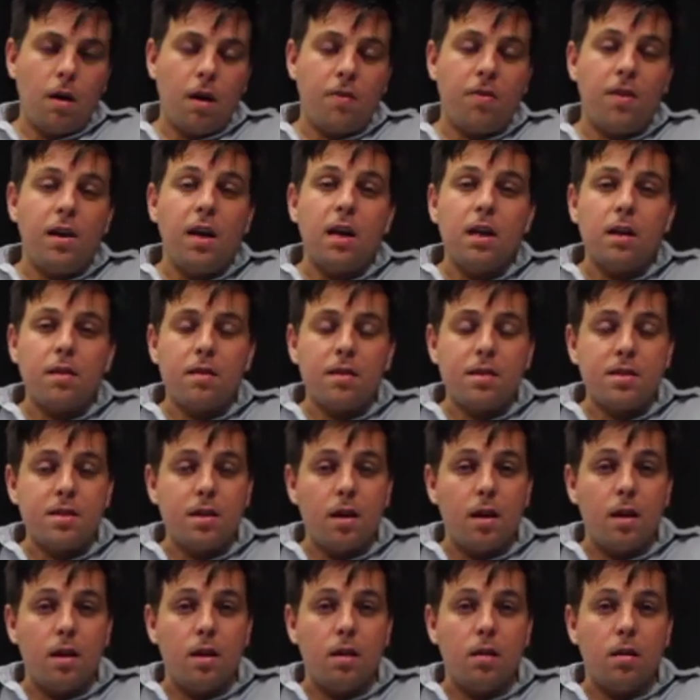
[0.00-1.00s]
At the end of the
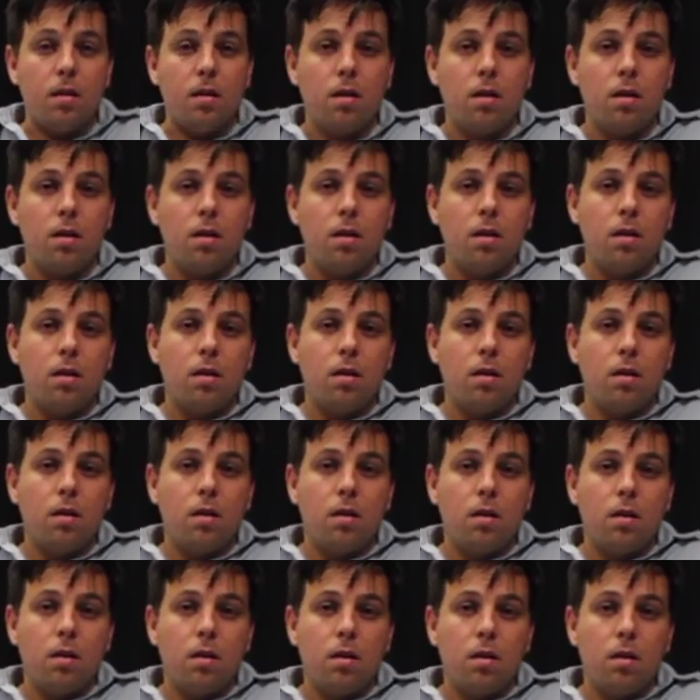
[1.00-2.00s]
scene,
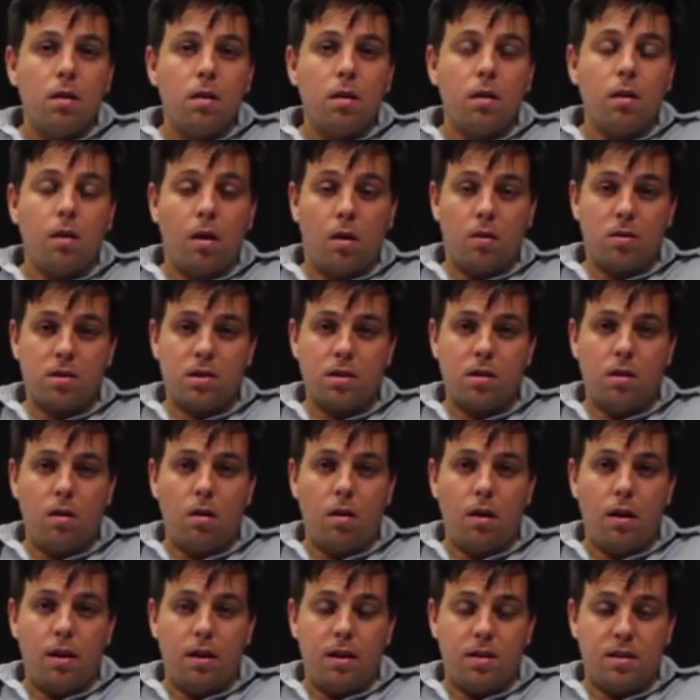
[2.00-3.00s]
Long
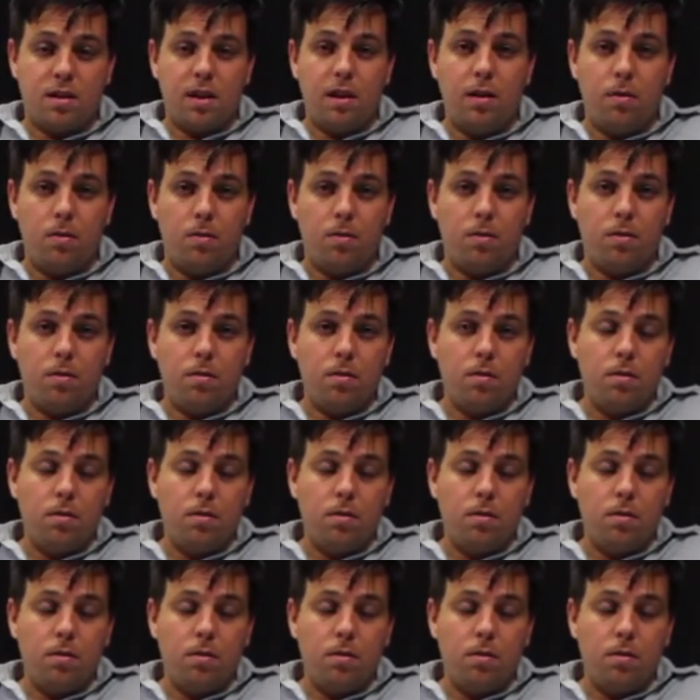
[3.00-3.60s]
Sky is killed.